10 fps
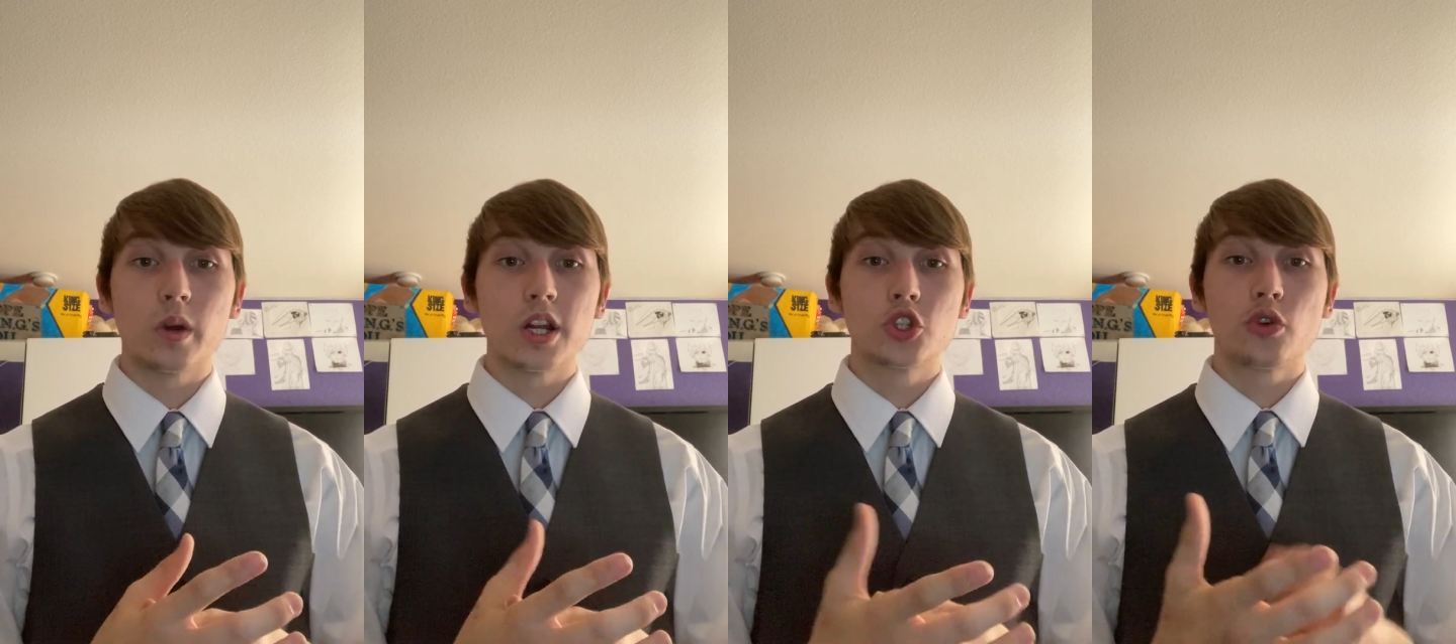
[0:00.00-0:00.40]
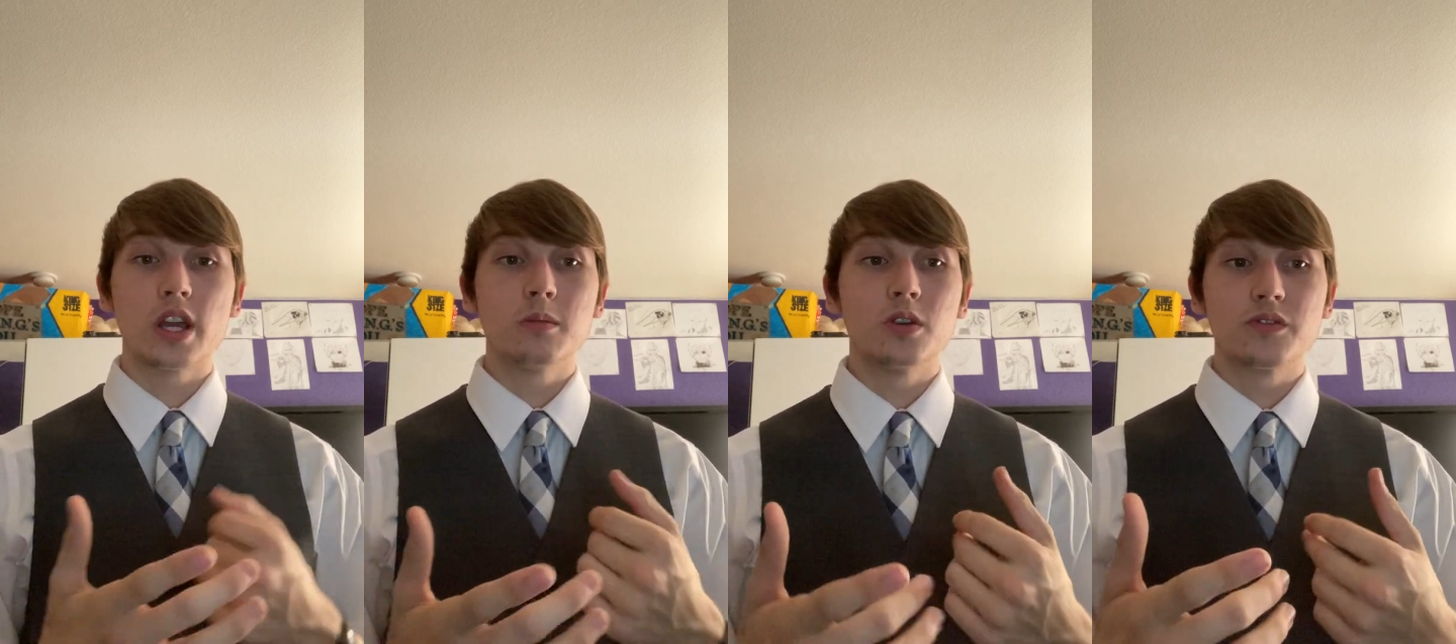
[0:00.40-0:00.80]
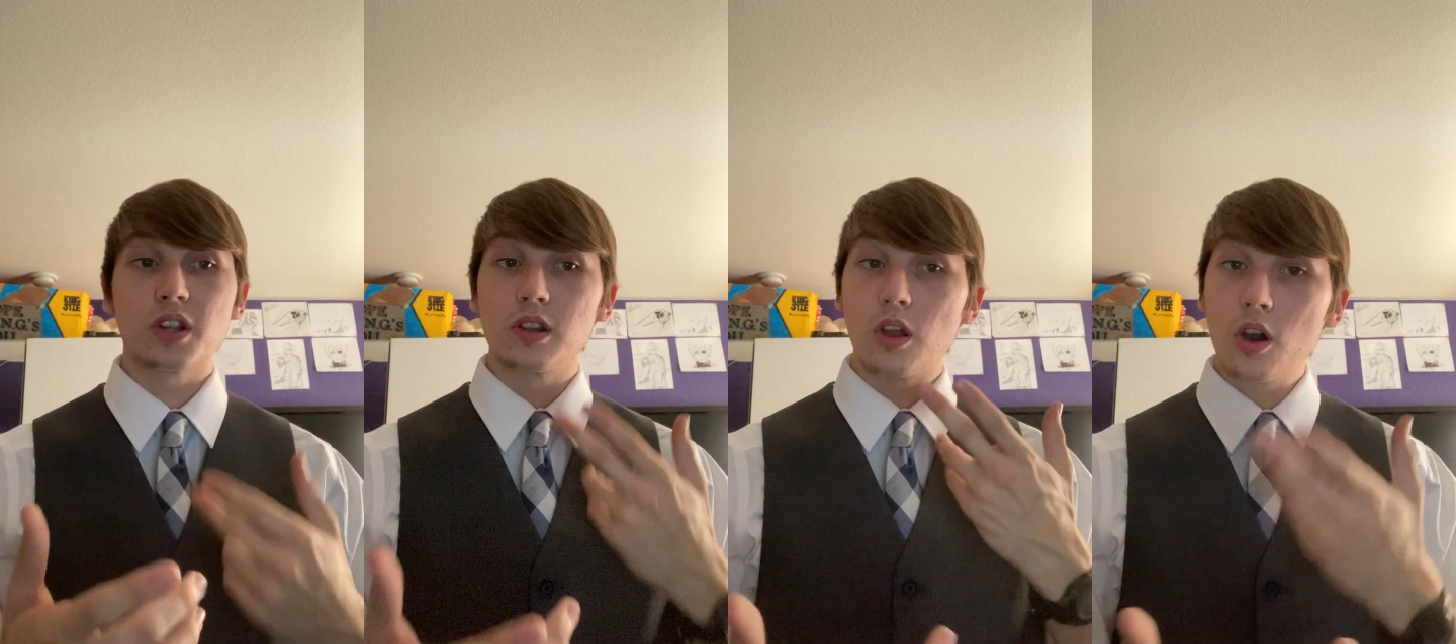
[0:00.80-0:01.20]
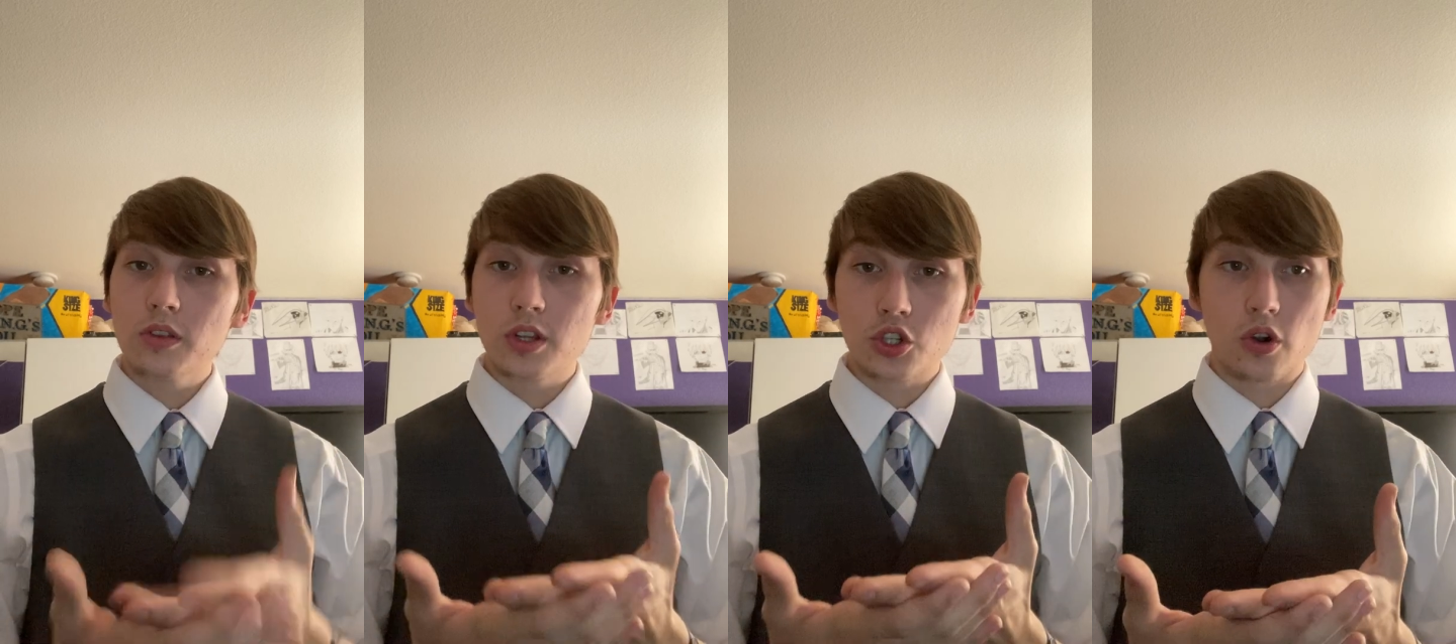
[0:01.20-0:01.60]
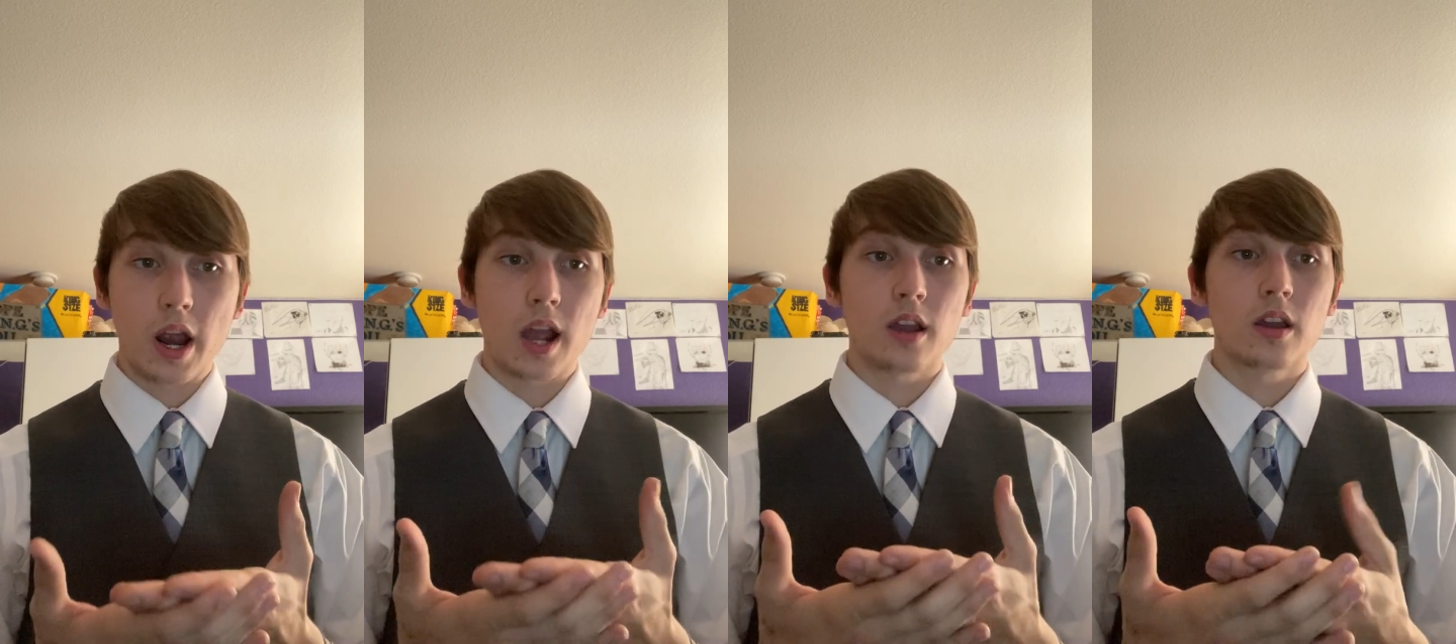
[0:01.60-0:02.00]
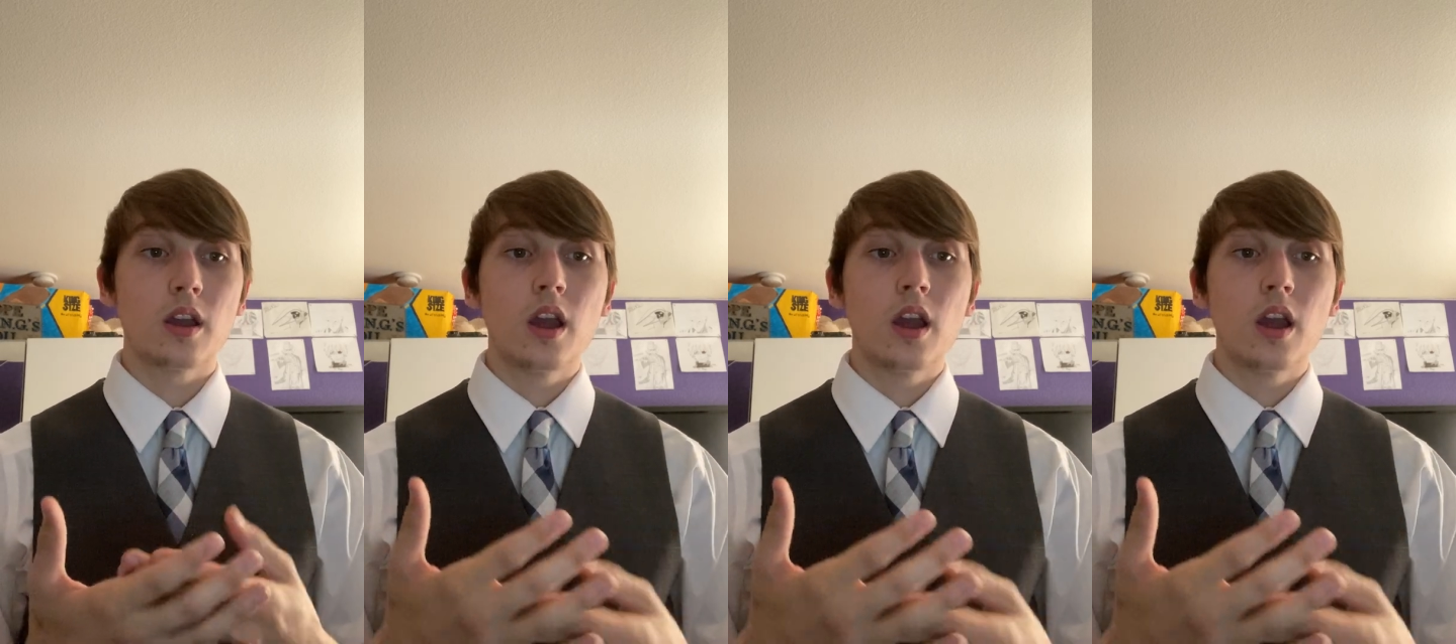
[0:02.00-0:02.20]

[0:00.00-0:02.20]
when a train moves along the track.